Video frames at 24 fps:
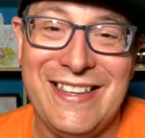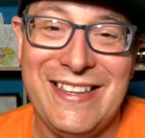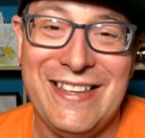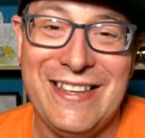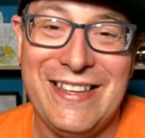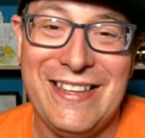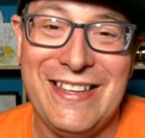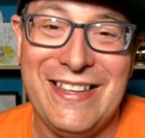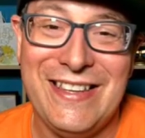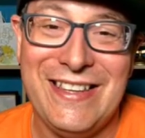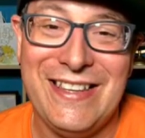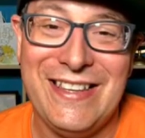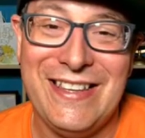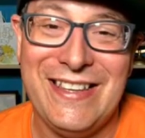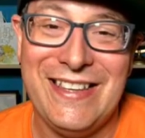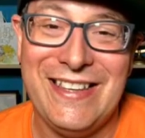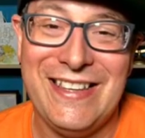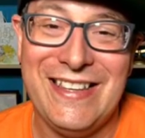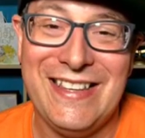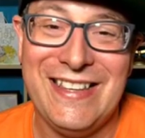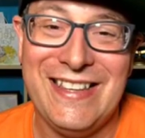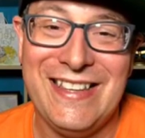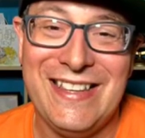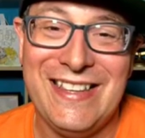
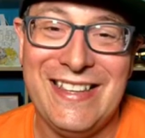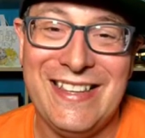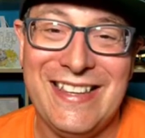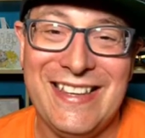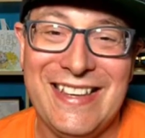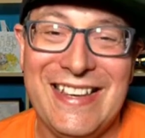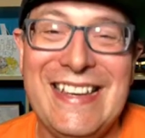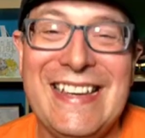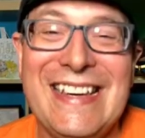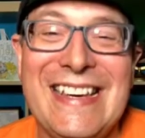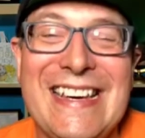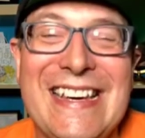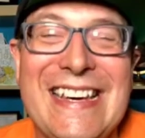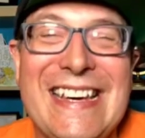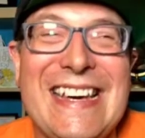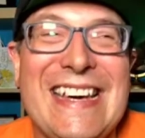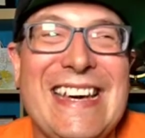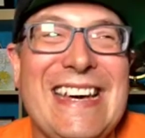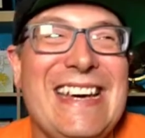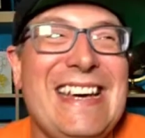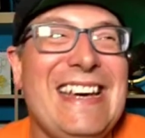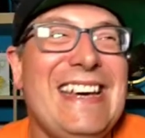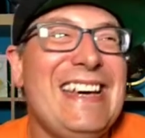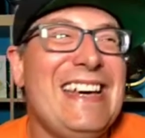
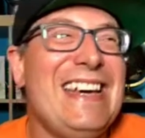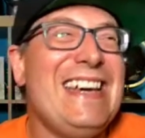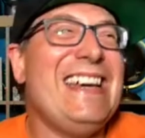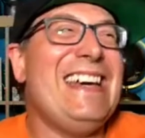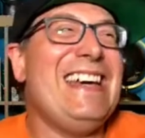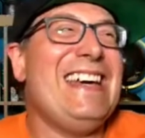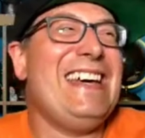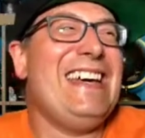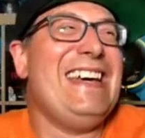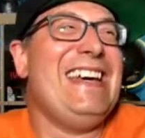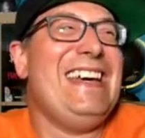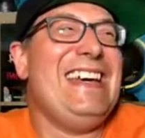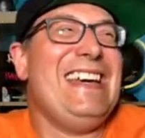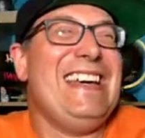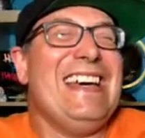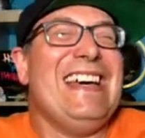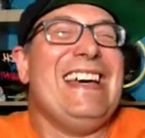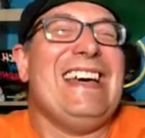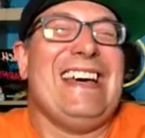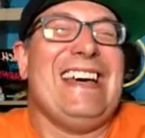This person isn't speaking.